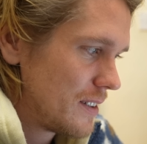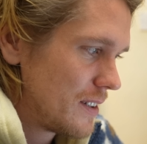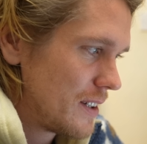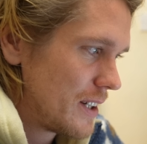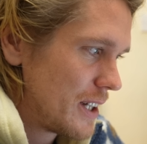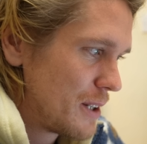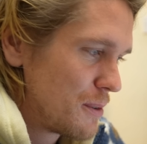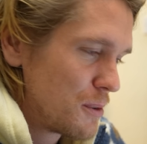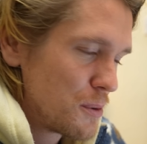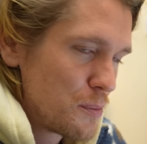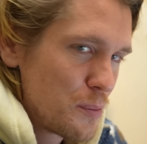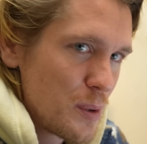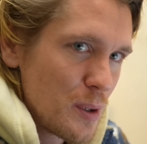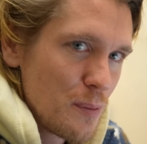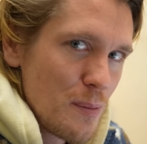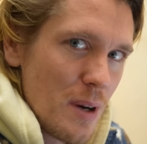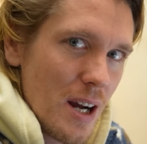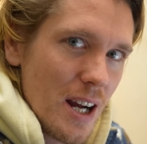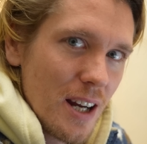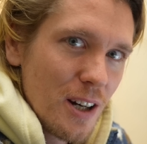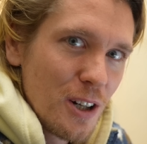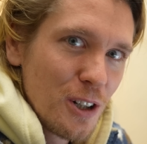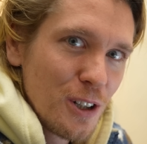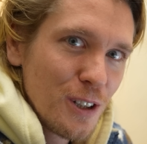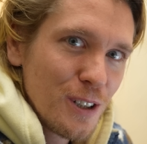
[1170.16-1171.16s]
it would be
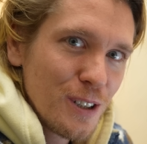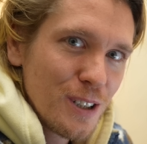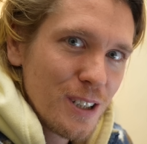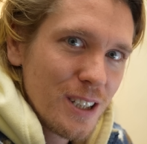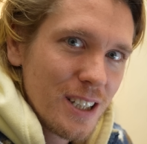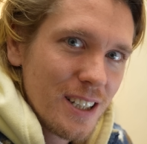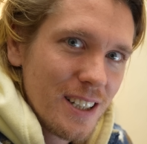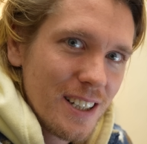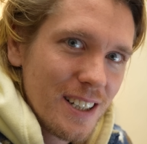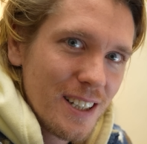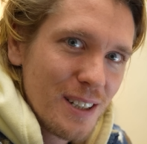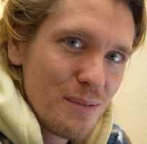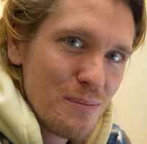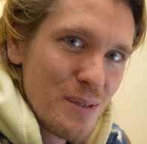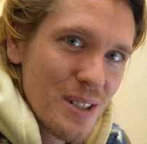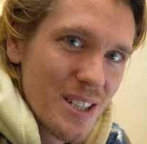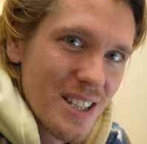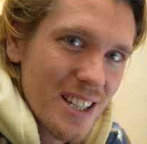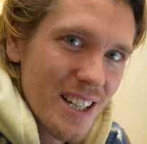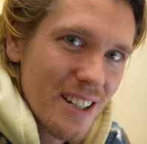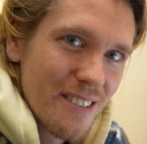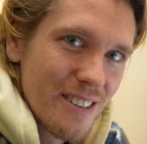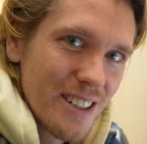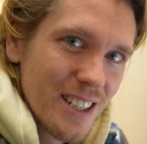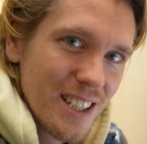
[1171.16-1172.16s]
my hull
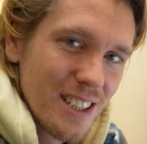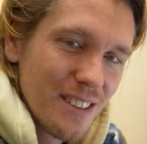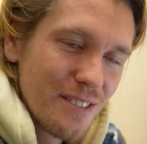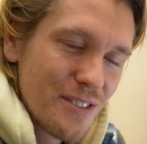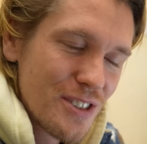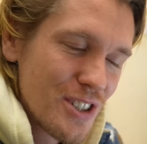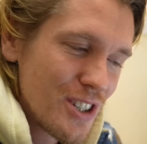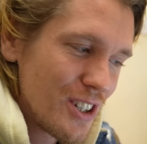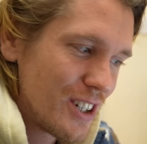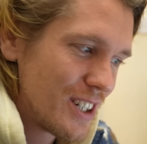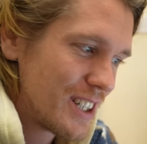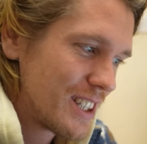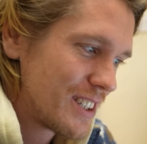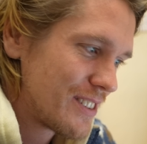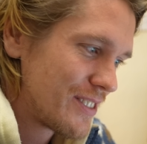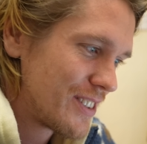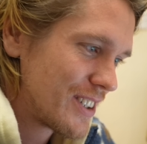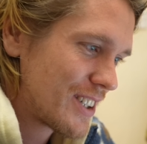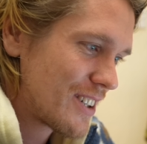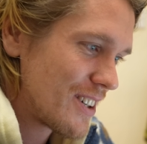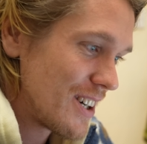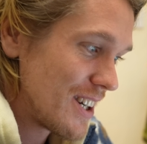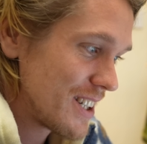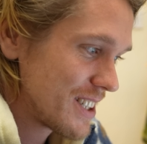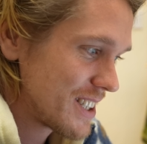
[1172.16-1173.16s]
material of choice for
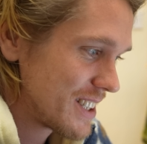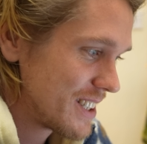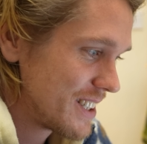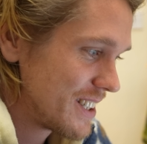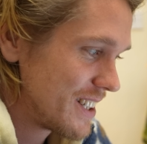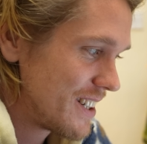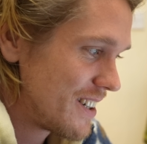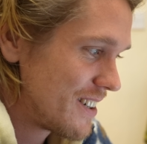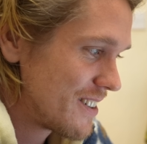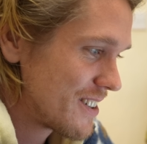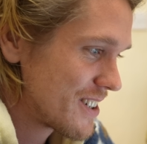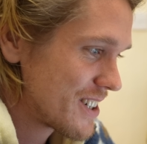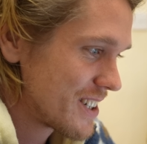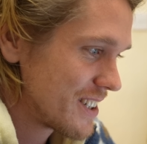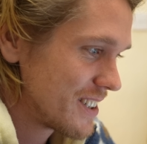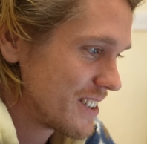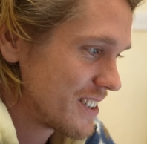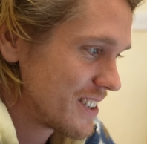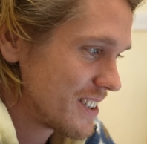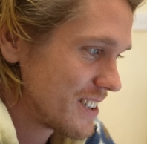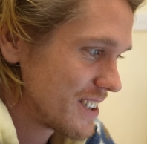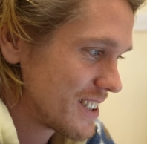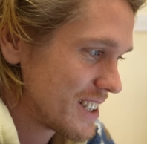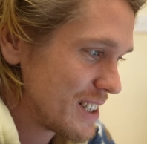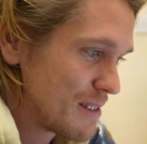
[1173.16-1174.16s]
crossing an ocean,
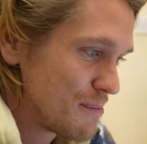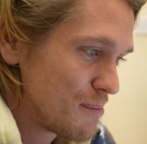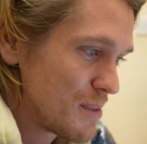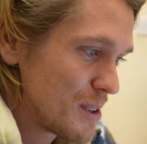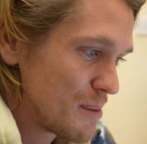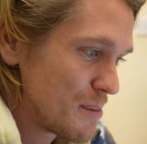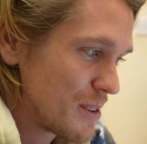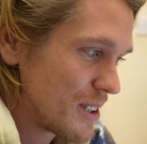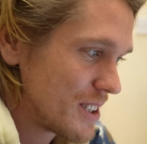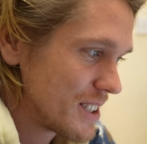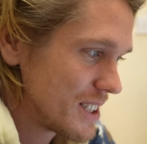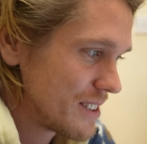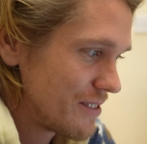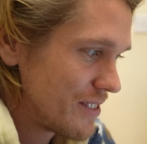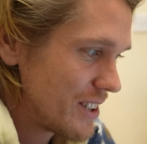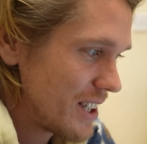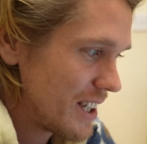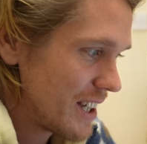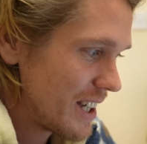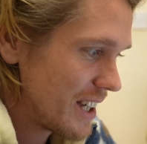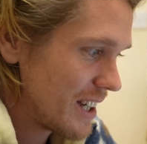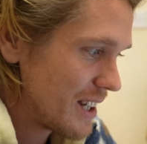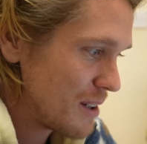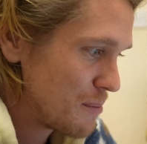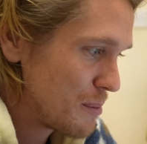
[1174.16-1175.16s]
just simply because if you
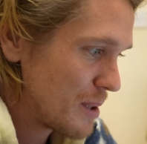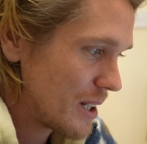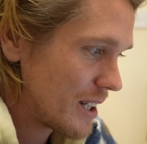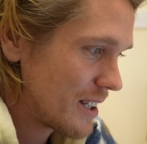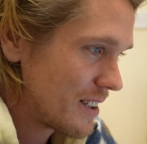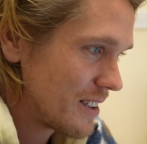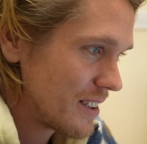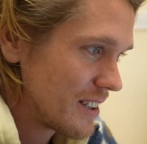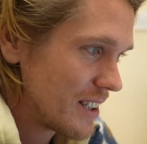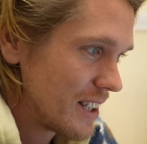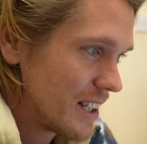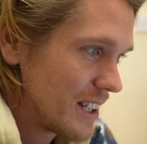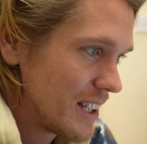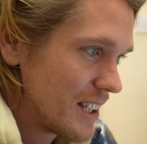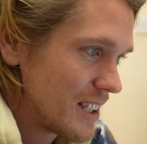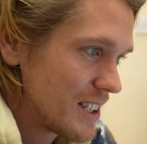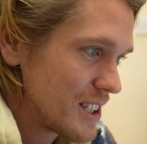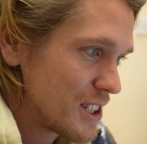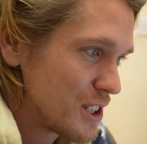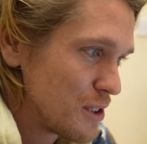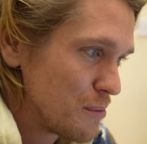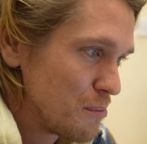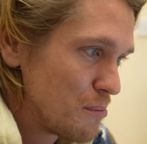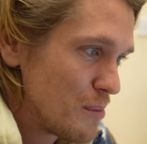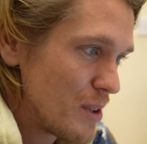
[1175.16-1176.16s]
hit a big
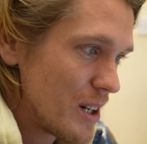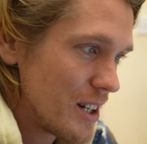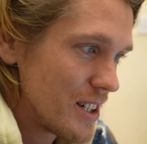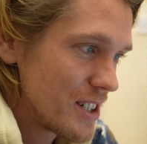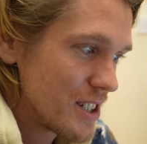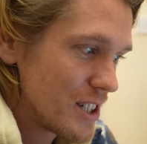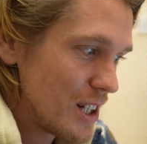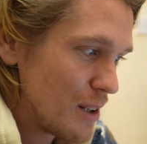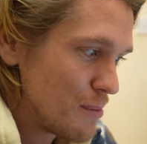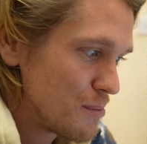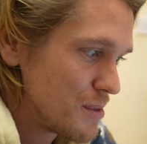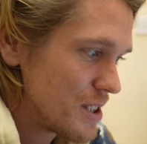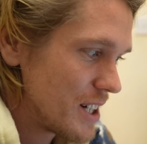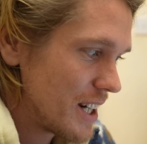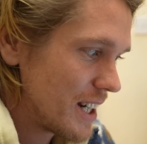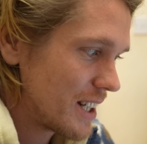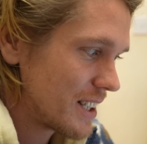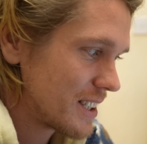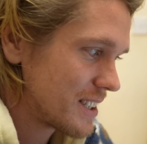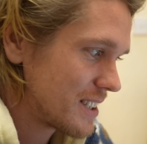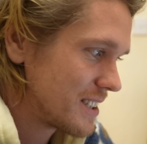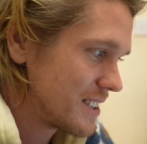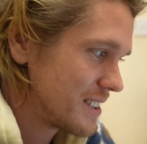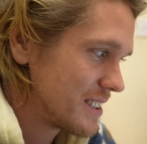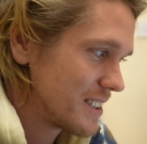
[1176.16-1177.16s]
submerged
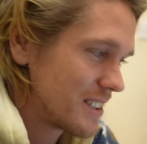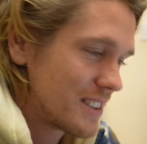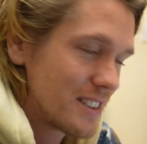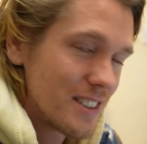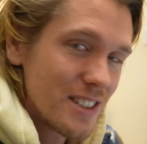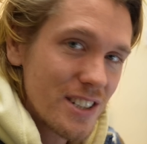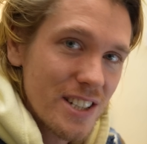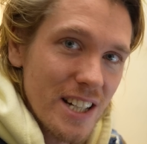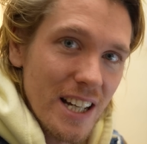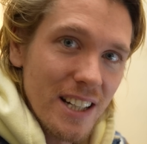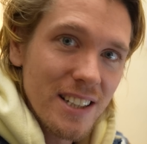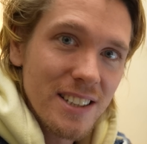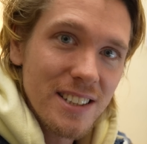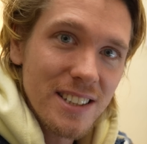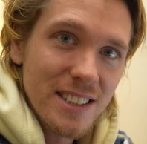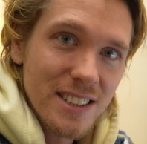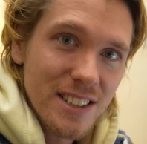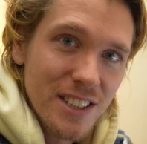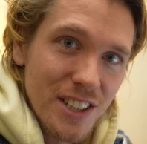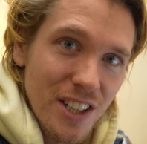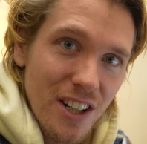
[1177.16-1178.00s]
object, there's a good chance it's